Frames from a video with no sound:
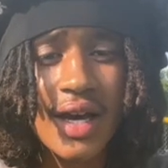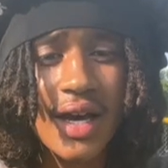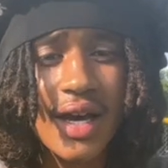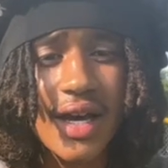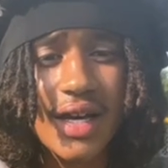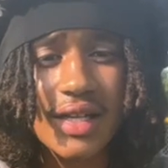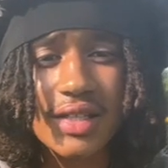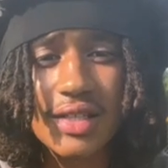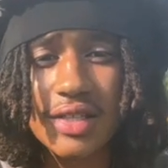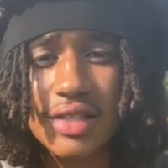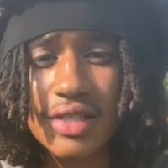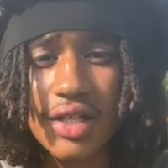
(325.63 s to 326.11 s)

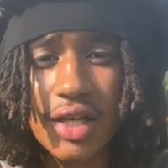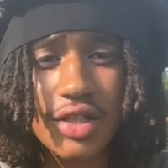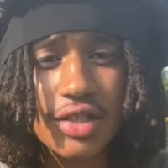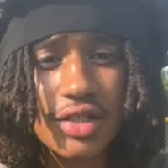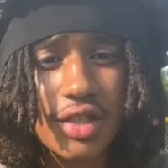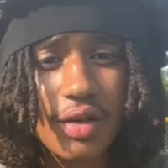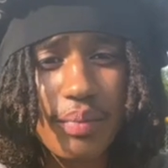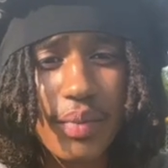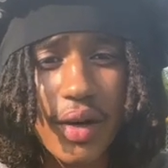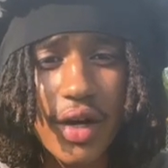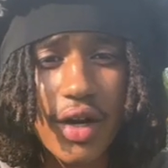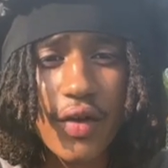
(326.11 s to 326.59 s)
It's such
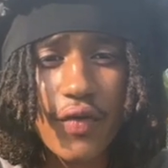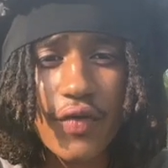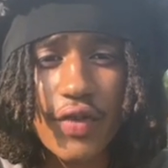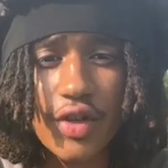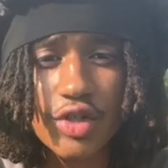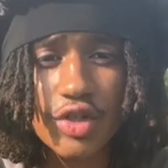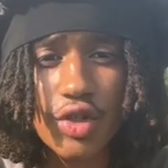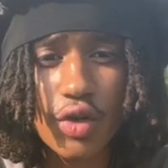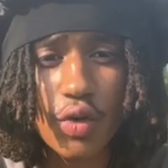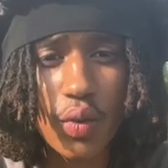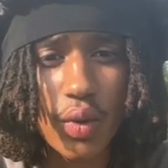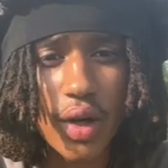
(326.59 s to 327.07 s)
a
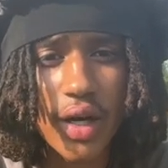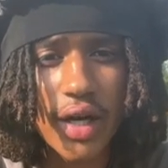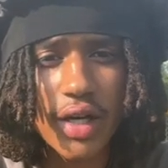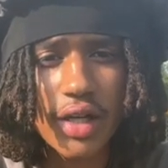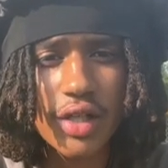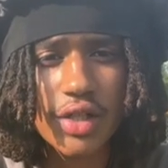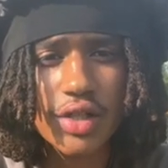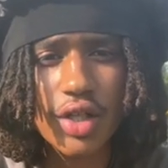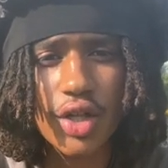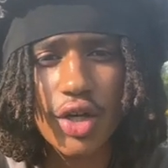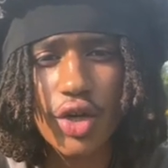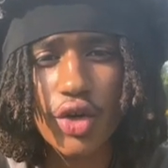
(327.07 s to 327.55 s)
beneficial way
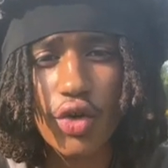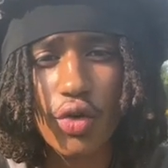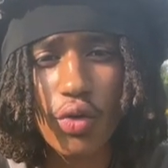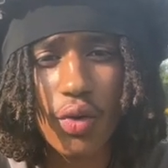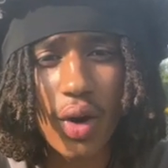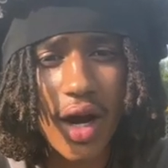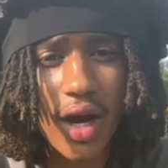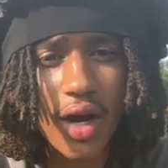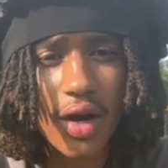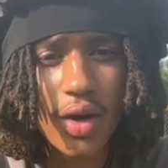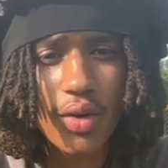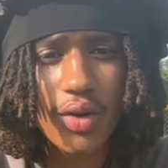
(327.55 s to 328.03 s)
to
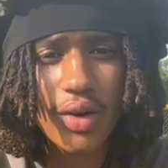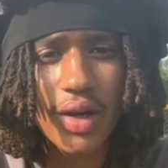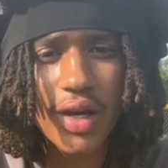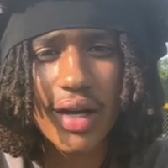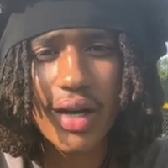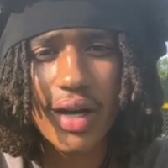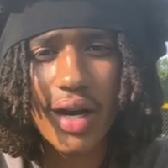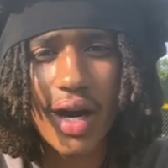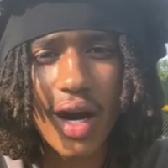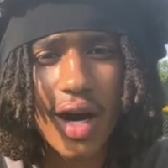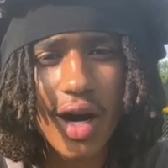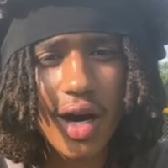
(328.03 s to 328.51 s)
ground
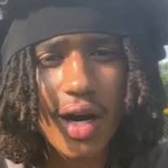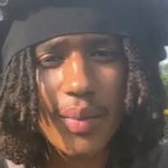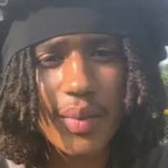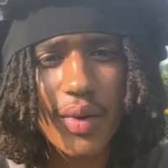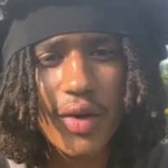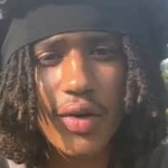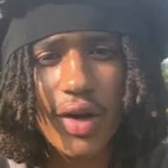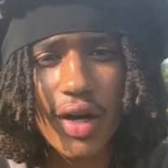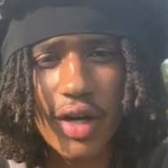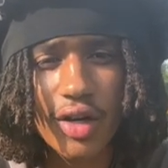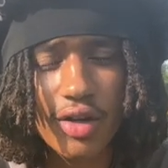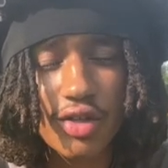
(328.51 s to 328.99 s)
and calm
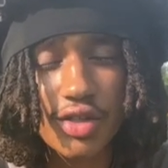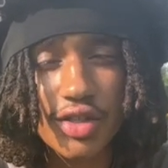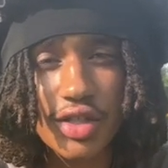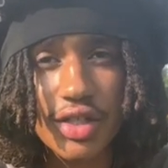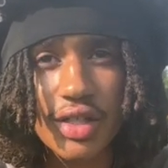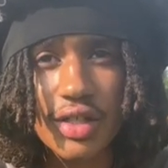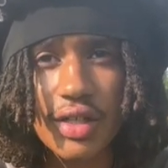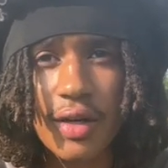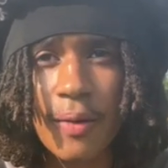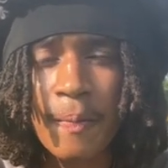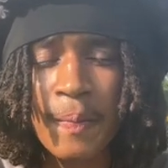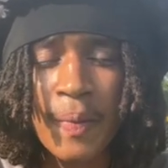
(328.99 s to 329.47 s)
your
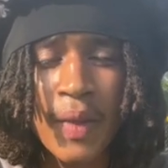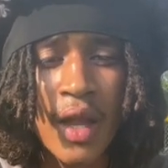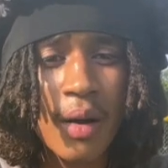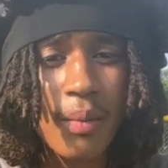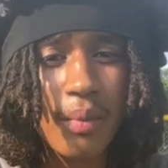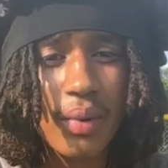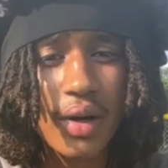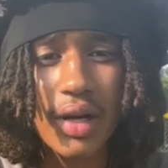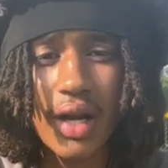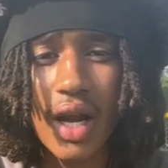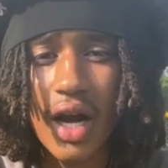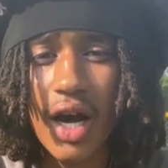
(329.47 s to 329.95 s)
energy,
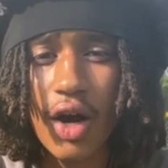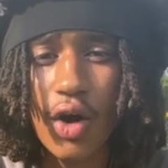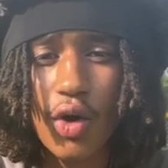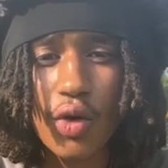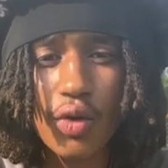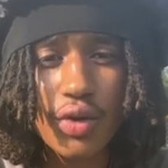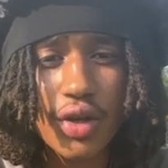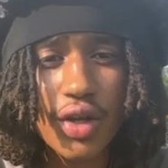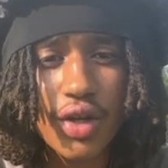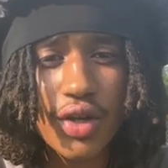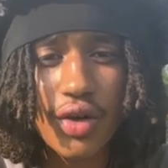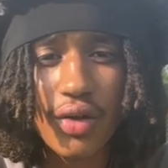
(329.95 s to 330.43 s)
but not
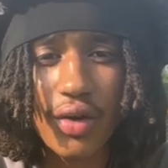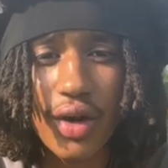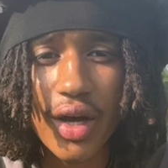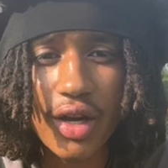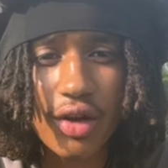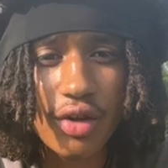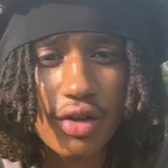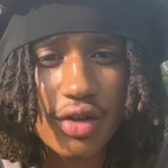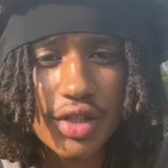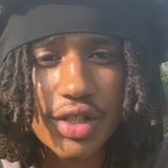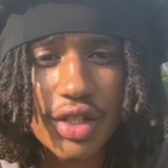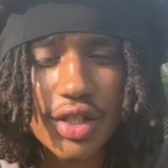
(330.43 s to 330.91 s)
only your
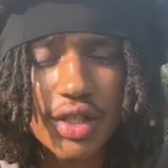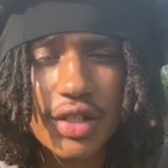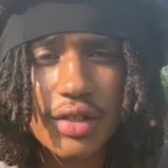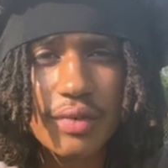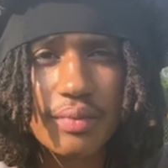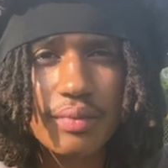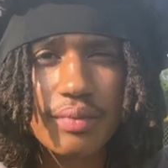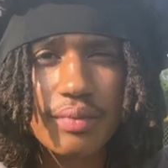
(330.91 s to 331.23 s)
energy,